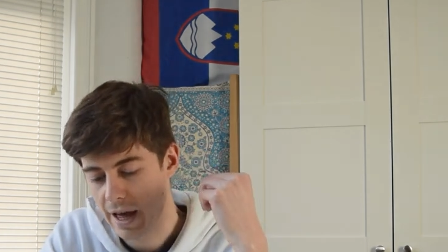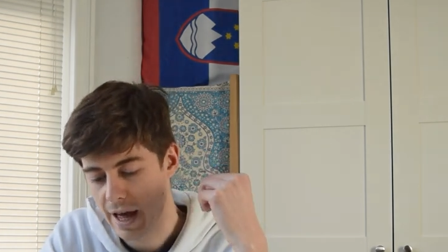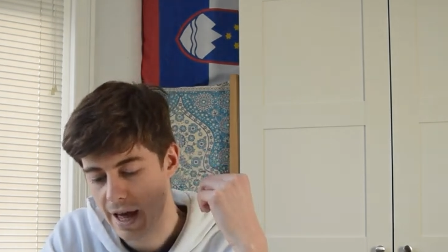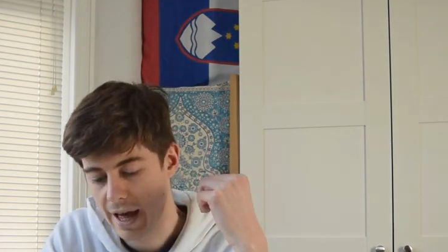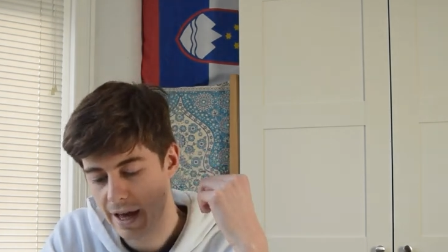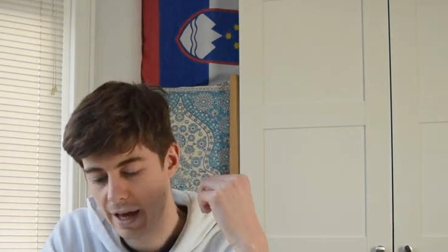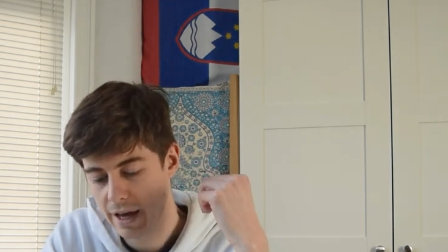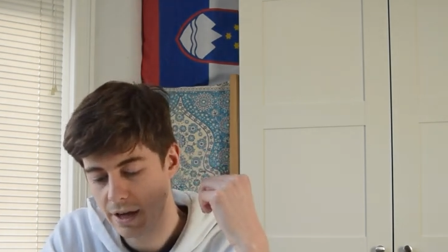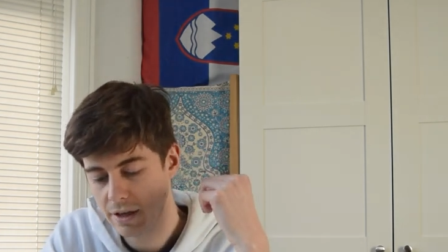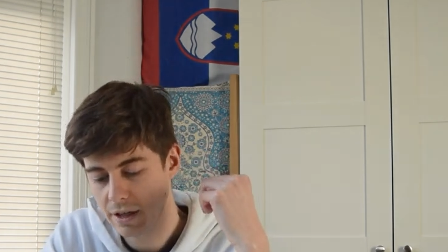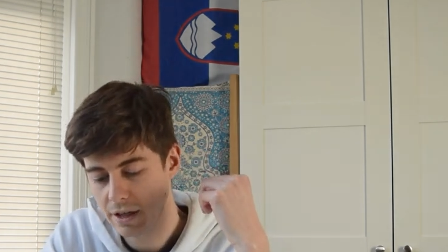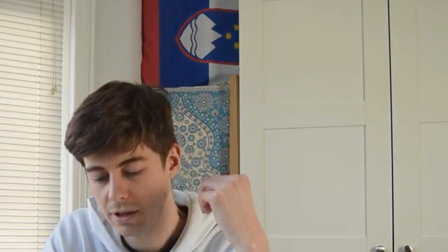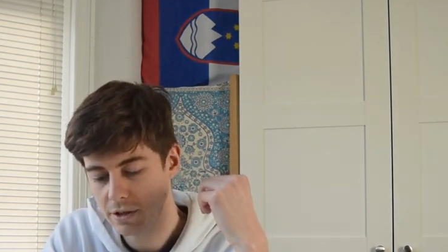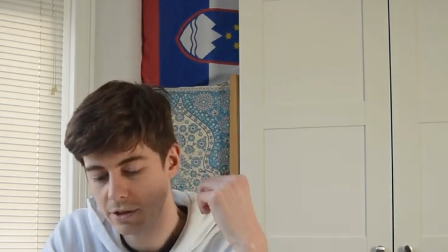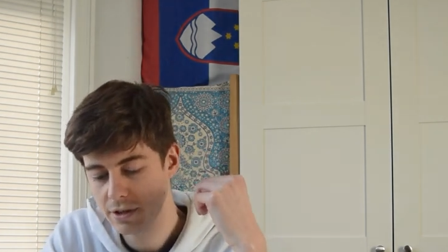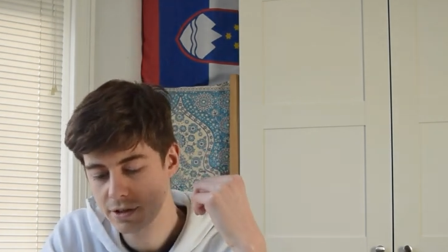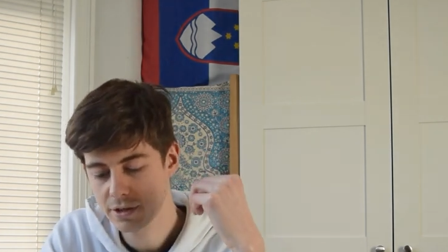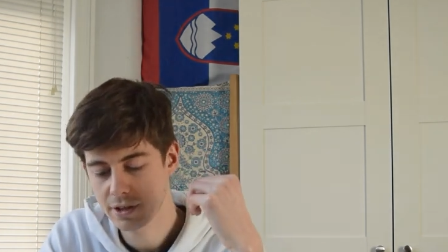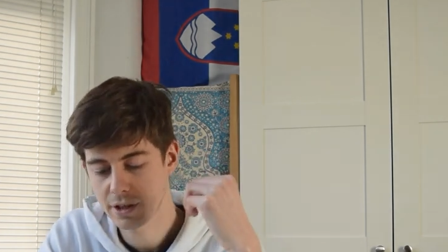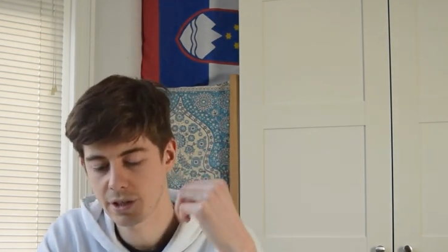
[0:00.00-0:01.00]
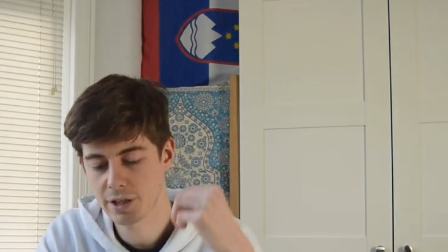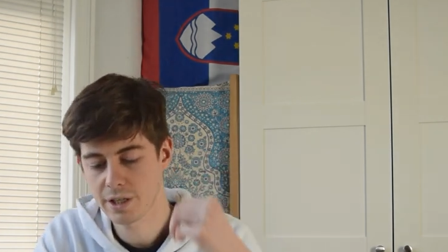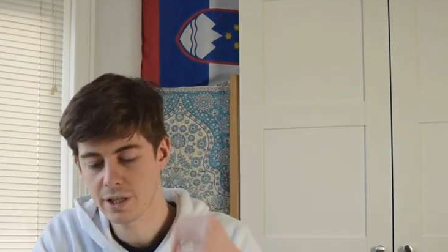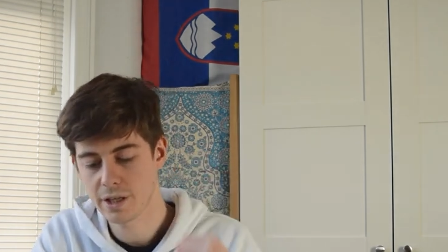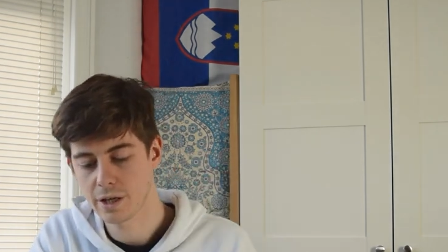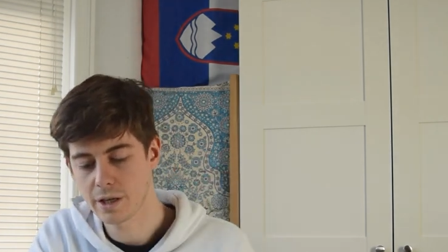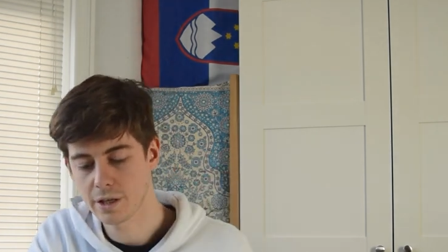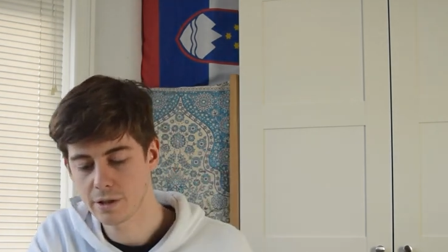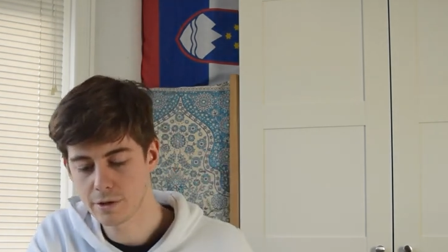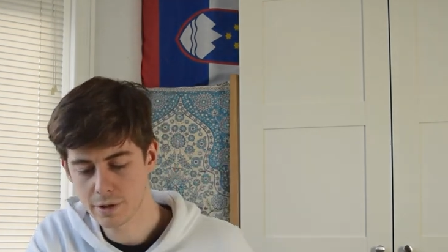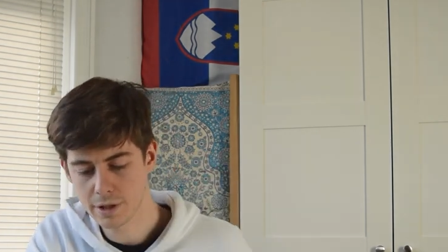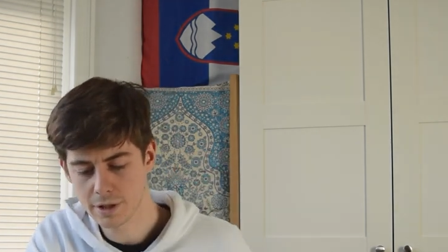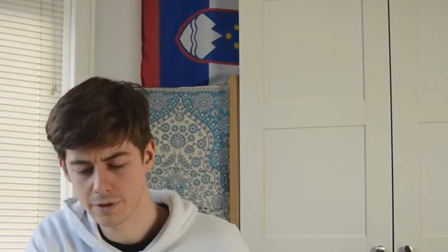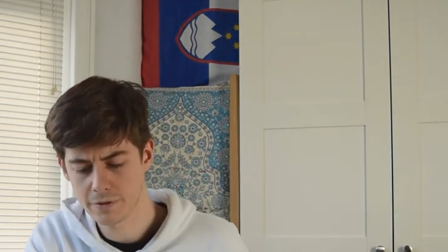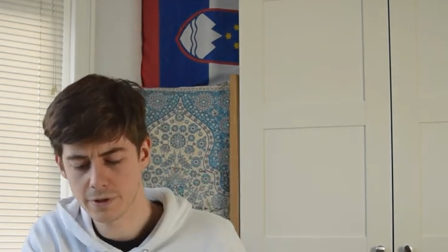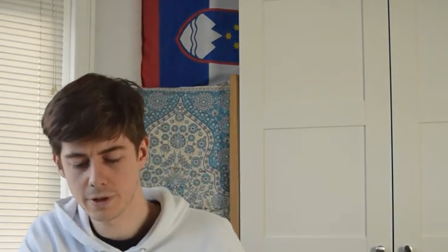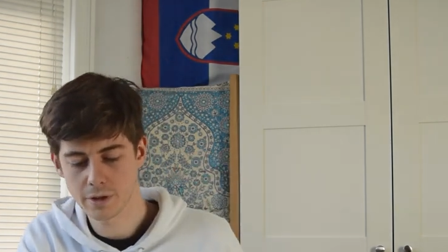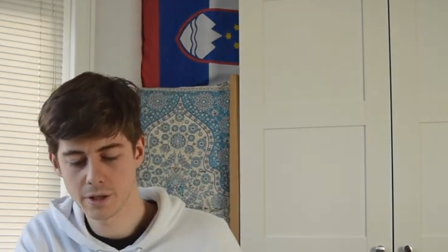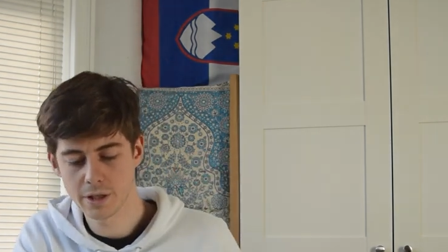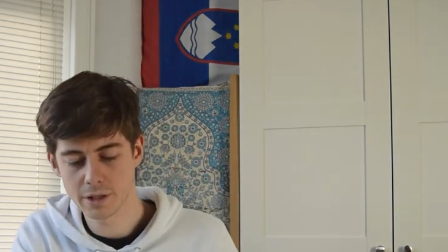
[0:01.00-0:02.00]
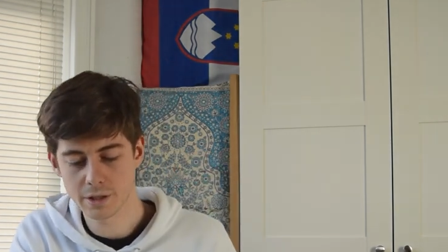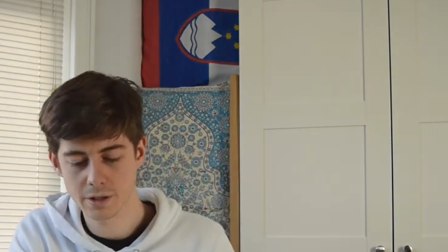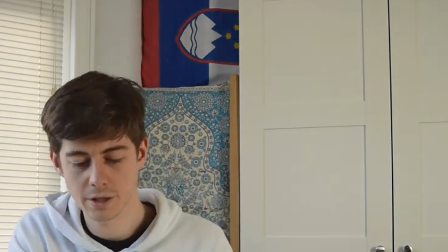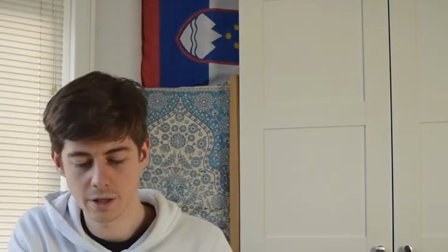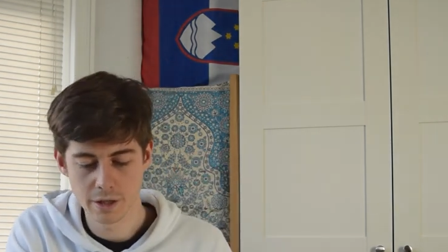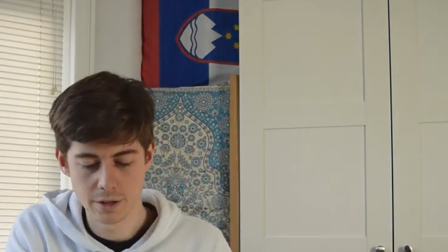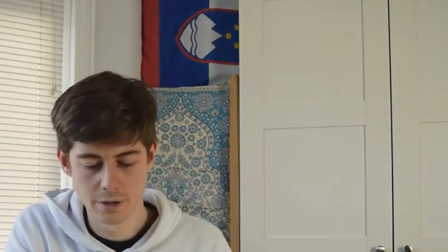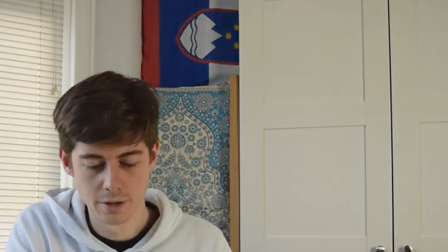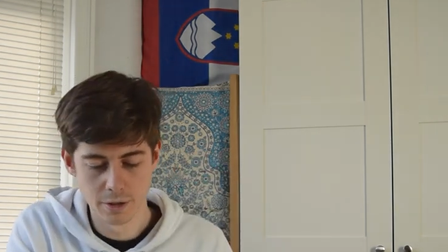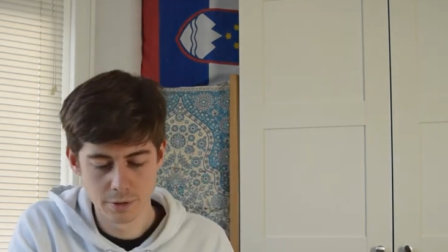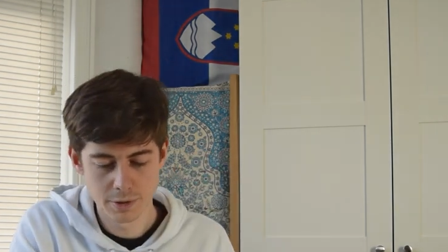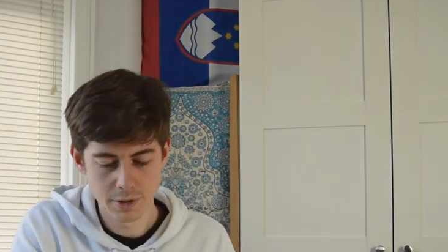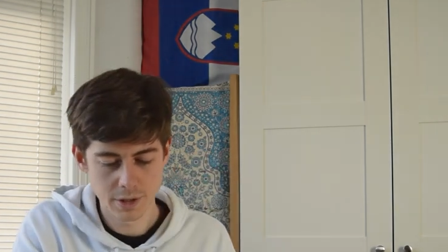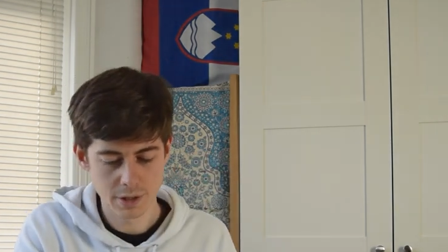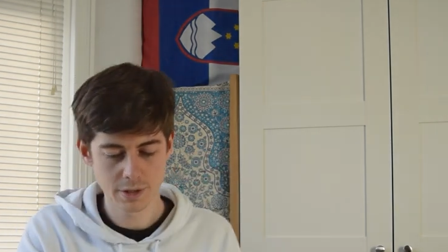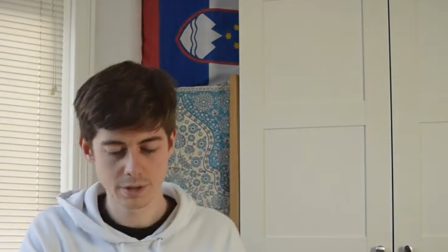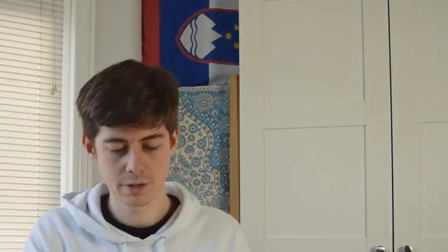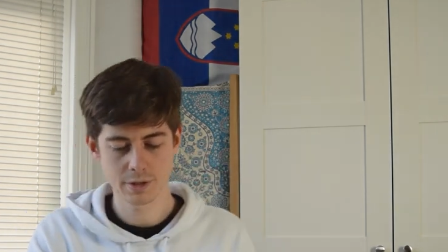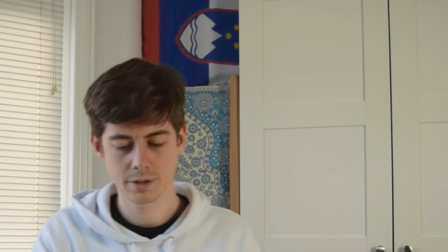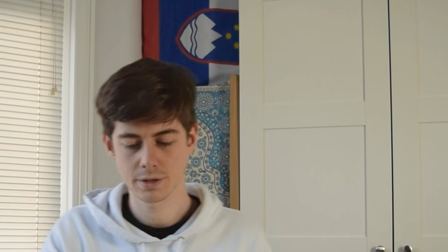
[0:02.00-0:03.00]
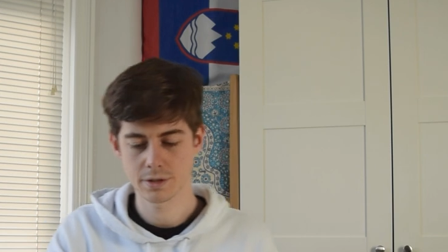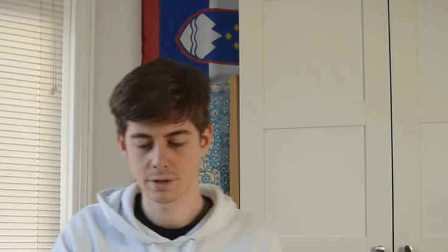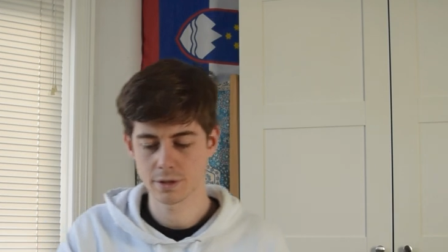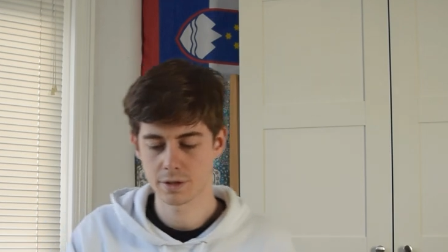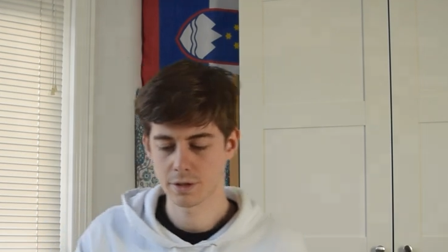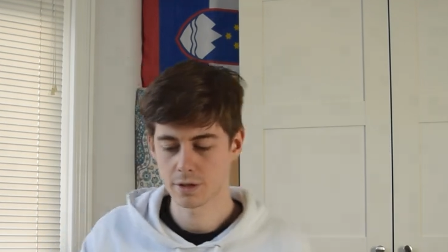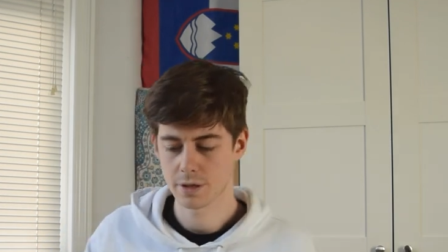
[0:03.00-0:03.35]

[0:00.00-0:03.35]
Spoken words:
And interestingly, I already feel like I notice